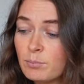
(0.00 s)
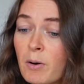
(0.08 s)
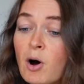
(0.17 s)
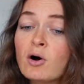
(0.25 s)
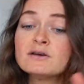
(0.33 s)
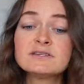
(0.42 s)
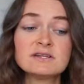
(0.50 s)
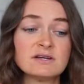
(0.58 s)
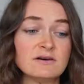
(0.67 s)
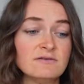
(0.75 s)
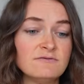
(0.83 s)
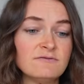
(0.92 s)

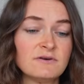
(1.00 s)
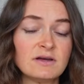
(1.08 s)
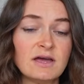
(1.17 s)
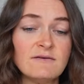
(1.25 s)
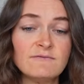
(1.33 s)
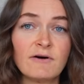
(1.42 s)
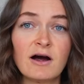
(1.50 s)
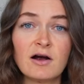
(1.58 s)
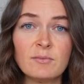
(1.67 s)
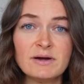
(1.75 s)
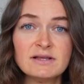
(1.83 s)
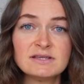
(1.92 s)
positive
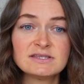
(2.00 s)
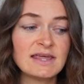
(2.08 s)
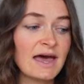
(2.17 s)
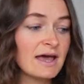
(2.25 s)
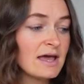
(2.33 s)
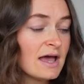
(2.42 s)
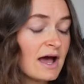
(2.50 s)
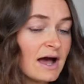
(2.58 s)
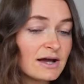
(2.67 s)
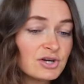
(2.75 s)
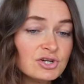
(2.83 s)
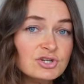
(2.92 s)
environments that
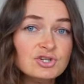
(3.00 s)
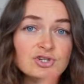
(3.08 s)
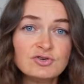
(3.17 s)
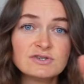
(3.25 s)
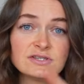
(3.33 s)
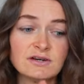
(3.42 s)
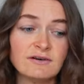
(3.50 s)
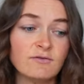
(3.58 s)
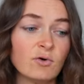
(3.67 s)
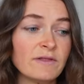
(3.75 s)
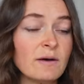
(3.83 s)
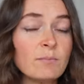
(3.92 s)
are conducive
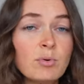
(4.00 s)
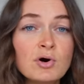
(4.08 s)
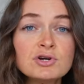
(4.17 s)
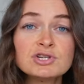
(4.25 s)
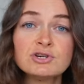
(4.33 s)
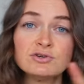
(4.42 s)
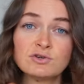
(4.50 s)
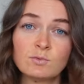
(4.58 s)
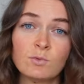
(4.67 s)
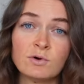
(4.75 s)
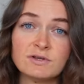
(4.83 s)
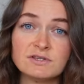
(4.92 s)
or that push you
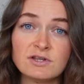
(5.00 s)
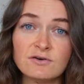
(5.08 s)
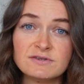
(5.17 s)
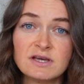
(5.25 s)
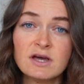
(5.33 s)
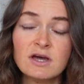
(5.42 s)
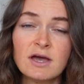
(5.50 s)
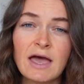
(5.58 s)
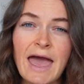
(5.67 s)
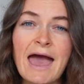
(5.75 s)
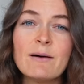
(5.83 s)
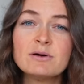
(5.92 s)
towards those
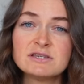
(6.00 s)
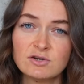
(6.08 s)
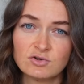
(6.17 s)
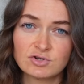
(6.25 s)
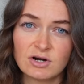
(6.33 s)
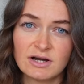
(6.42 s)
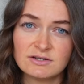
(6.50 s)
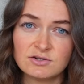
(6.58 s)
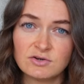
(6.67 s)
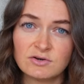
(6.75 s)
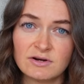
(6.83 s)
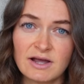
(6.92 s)
habits that you're trying to
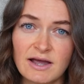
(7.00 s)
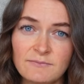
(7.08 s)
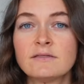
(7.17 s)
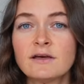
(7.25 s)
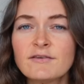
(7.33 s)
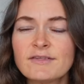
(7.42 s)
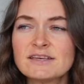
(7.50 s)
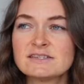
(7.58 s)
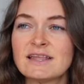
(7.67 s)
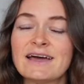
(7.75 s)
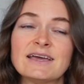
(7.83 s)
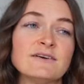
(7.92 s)
create. Think of this
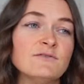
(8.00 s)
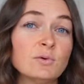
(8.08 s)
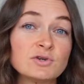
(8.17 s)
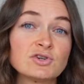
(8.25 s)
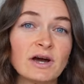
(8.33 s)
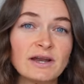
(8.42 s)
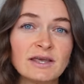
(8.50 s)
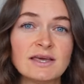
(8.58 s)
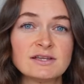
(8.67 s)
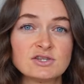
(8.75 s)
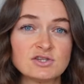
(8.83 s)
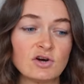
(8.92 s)
like if you were trying to
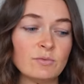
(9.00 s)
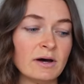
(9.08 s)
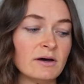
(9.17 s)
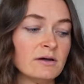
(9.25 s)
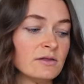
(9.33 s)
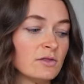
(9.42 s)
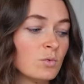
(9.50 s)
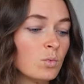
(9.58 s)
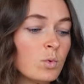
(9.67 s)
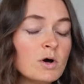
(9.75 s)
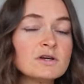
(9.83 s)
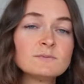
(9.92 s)
get sober, the
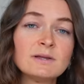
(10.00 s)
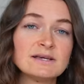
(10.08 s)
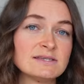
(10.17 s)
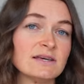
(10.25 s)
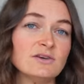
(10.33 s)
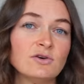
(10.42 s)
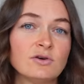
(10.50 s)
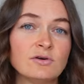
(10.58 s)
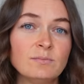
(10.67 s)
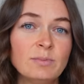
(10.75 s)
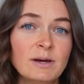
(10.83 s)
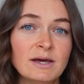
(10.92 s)
worst place that you
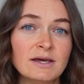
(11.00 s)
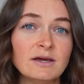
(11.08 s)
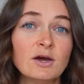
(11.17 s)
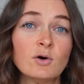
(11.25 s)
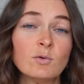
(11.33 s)
could be